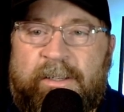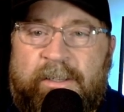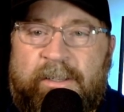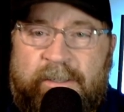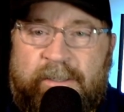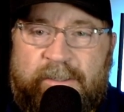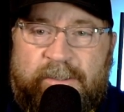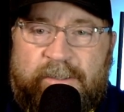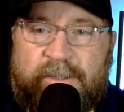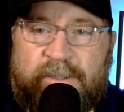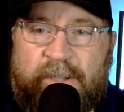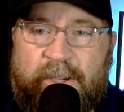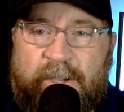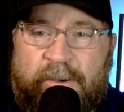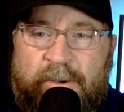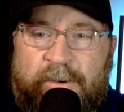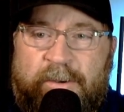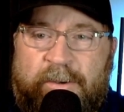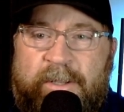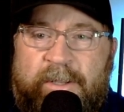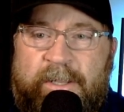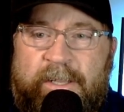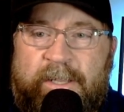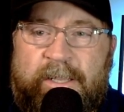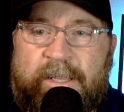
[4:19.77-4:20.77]
so
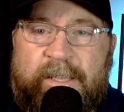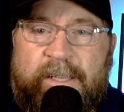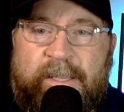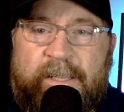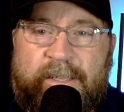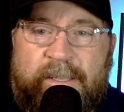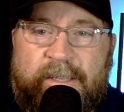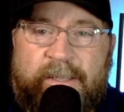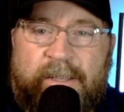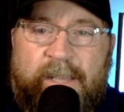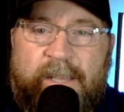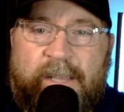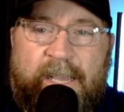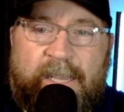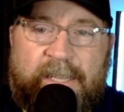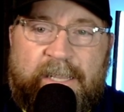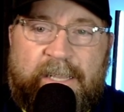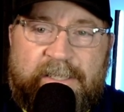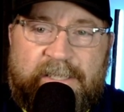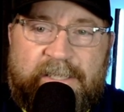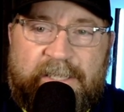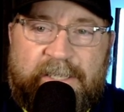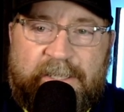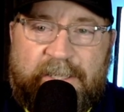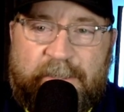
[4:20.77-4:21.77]
uh,
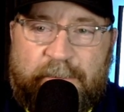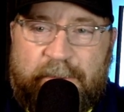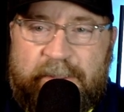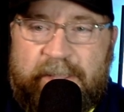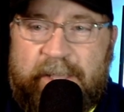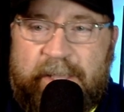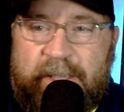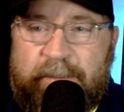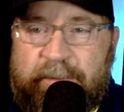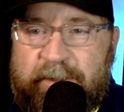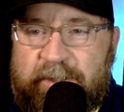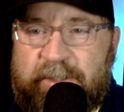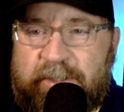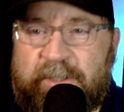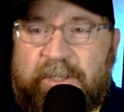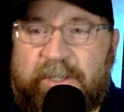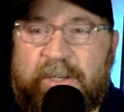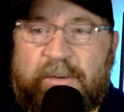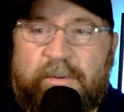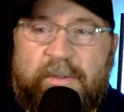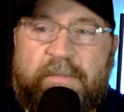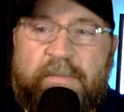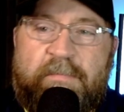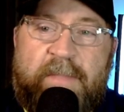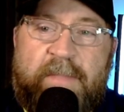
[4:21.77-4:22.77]
dealing with them as you did
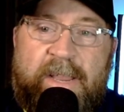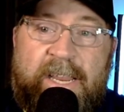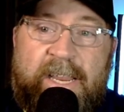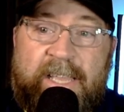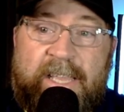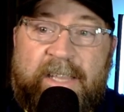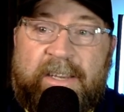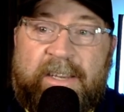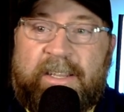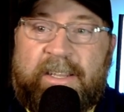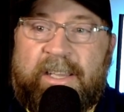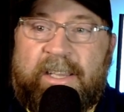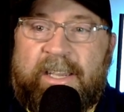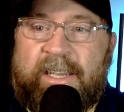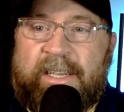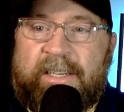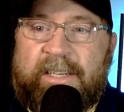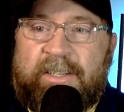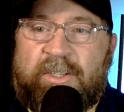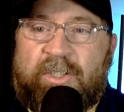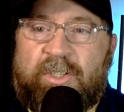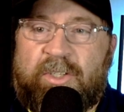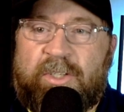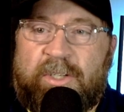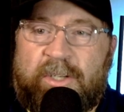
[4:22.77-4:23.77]
with Midian uh,
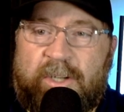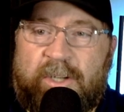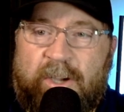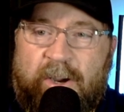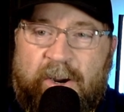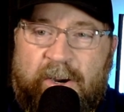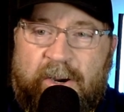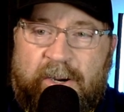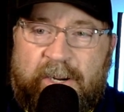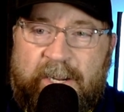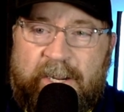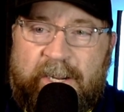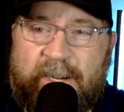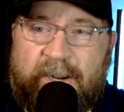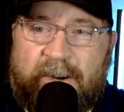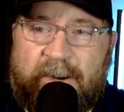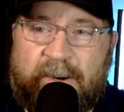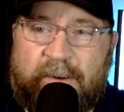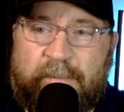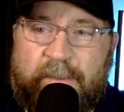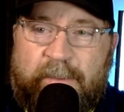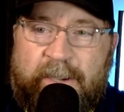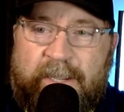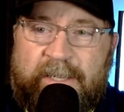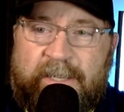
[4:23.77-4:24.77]
should hearken
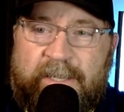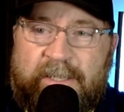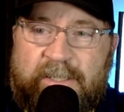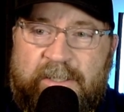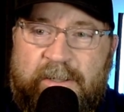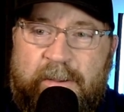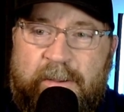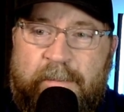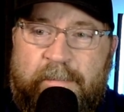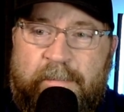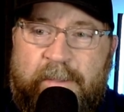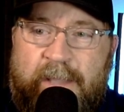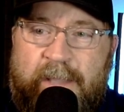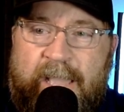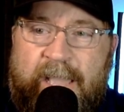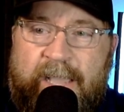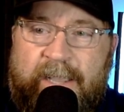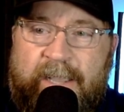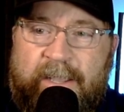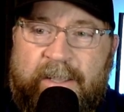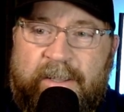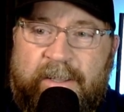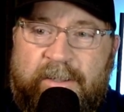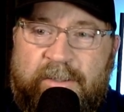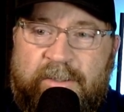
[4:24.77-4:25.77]
our minds
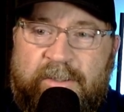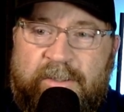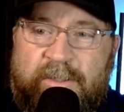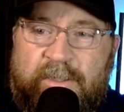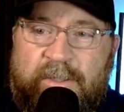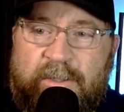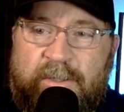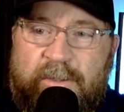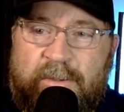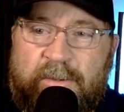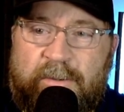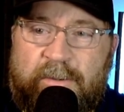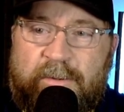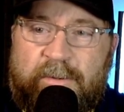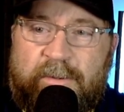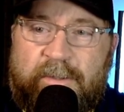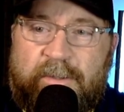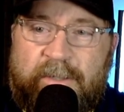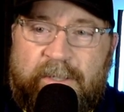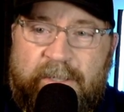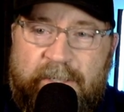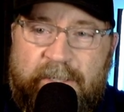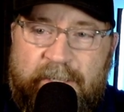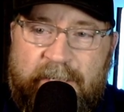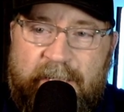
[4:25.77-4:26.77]
back to
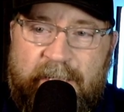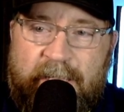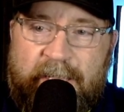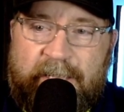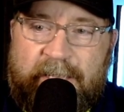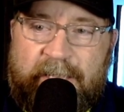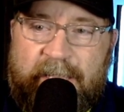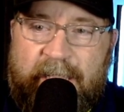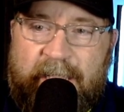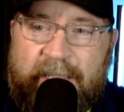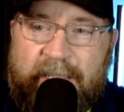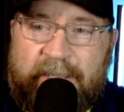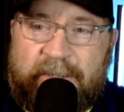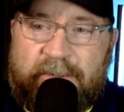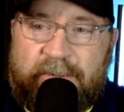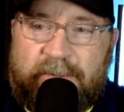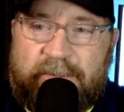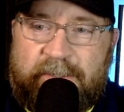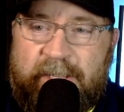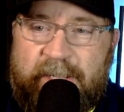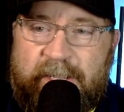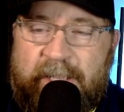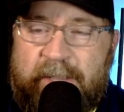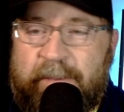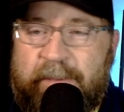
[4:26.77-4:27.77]
a guy whose
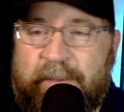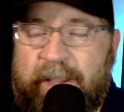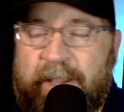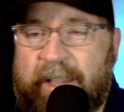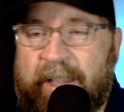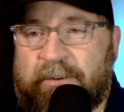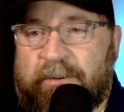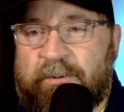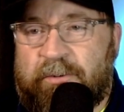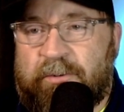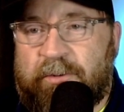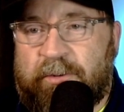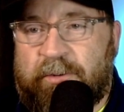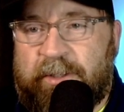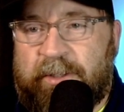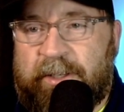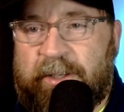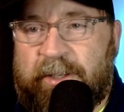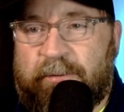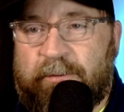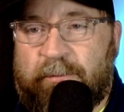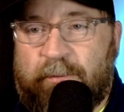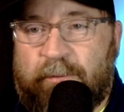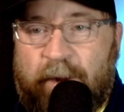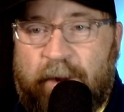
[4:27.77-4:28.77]
name actually
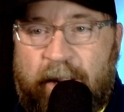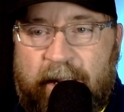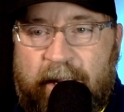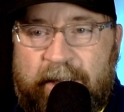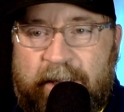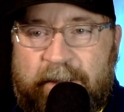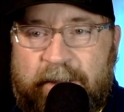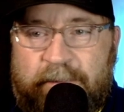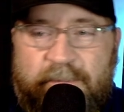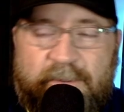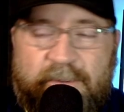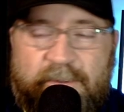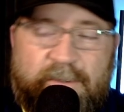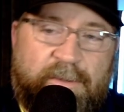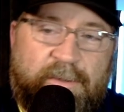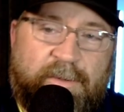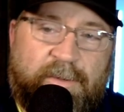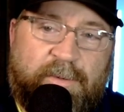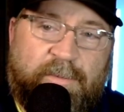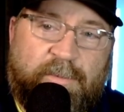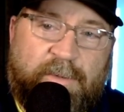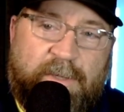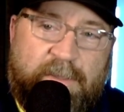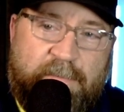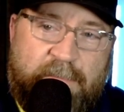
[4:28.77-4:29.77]
rhymes uh,
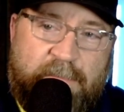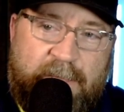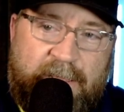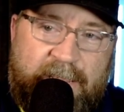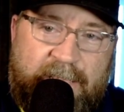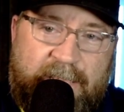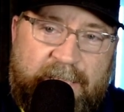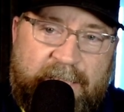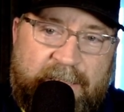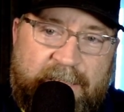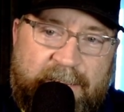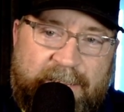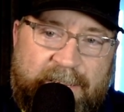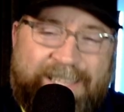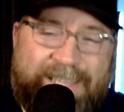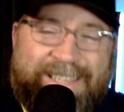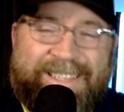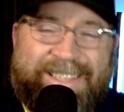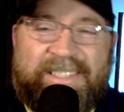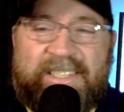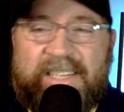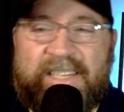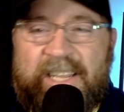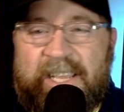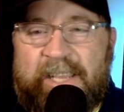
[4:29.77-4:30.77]
with Midian.
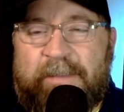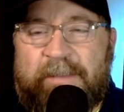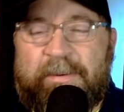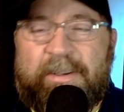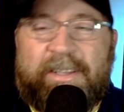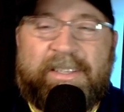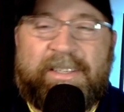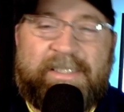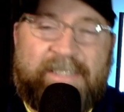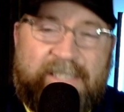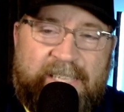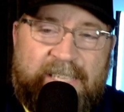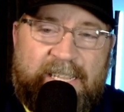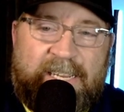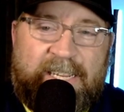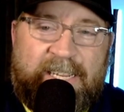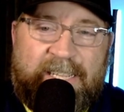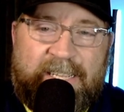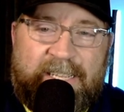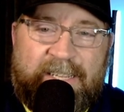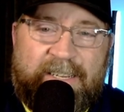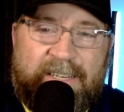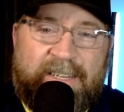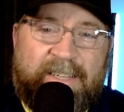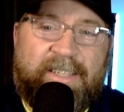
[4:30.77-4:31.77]
His name is
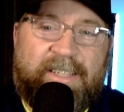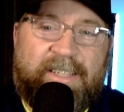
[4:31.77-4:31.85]
Gideon,